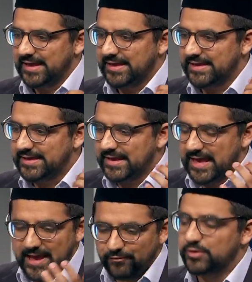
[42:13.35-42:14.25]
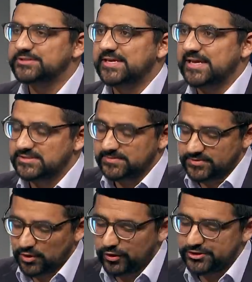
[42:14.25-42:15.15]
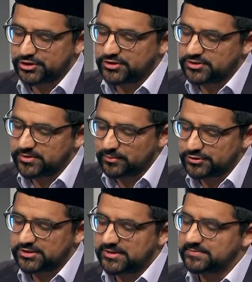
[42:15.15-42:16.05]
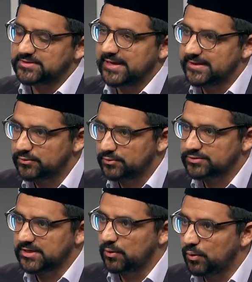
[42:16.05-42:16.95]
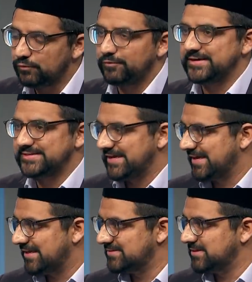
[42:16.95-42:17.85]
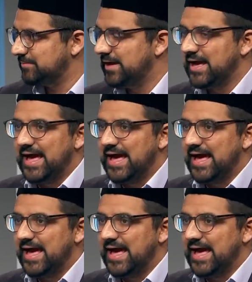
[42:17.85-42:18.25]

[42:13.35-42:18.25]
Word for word: He, everyone's against him. The Christians, the Muslims, the Hindus are all fighting against him.